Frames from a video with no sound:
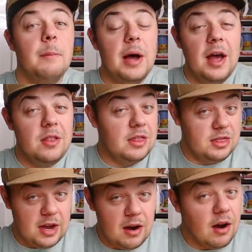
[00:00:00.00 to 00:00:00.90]
But
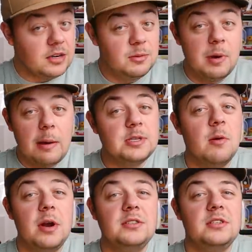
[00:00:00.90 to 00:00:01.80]
there are some pops
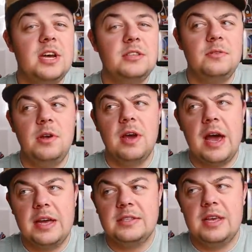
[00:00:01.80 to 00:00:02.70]
I want to suggest for you
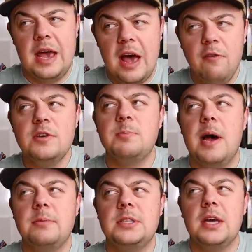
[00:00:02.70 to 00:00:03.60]
guys. The Elvis
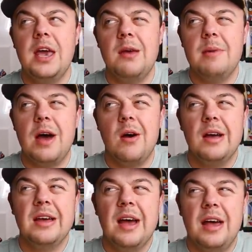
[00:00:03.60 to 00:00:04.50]
pops that came
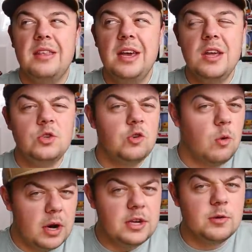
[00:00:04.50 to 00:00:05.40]
out, I think in
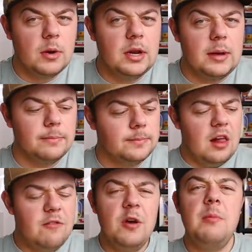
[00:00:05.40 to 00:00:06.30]
2020.
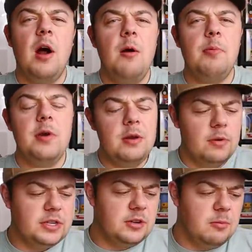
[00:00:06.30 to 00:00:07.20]
All of them are pretty
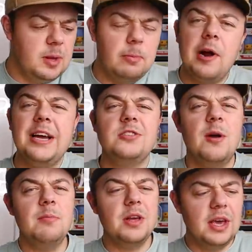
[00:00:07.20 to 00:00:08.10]
reasonably priced.
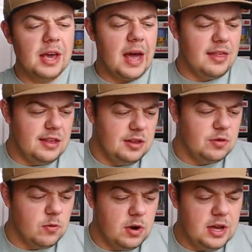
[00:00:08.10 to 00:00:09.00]
So I'm looking at the
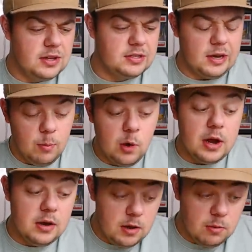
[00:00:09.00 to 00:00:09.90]
three
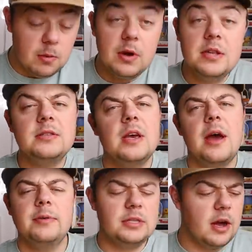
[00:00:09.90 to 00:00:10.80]
somewhat newer ones like
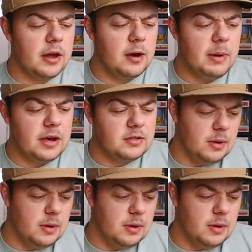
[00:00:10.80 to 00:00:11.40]
I was talking about.